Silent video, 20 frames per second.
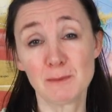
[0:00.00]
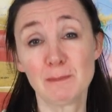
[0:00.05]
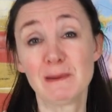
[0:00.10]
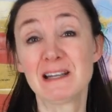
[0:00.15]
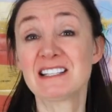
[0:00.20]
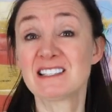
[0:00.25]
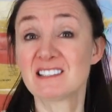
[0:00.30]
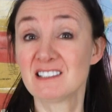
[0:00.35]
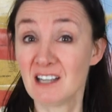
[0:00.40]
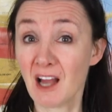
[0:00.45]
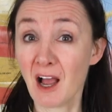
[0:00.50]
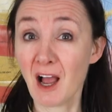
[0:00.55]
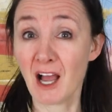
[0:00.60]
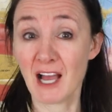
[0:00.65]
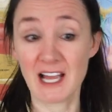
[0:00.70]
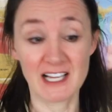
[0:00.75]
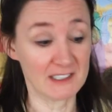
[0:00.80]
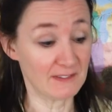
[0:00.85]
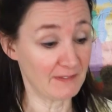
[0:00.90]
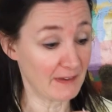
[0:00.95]
but it's
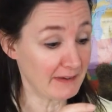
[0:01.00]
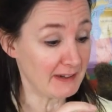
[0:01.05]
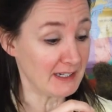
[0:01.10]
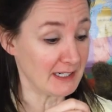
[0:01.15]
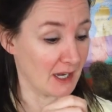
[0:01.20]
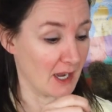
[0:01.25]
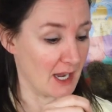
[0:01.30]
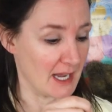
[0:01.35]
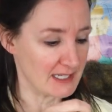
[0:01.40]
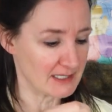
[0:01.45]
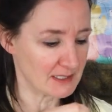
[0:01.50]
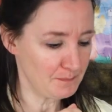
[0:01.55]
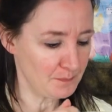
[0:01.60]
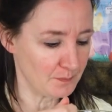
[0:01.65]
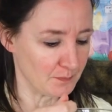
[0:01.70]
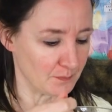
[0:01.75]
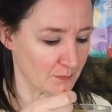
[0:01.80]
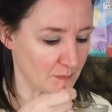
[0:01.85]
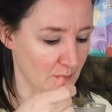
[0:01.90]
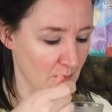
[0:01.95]
nice, very nice.
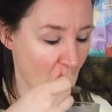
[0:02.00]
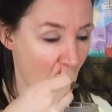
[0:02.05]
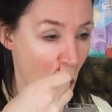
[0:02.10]
Mmm.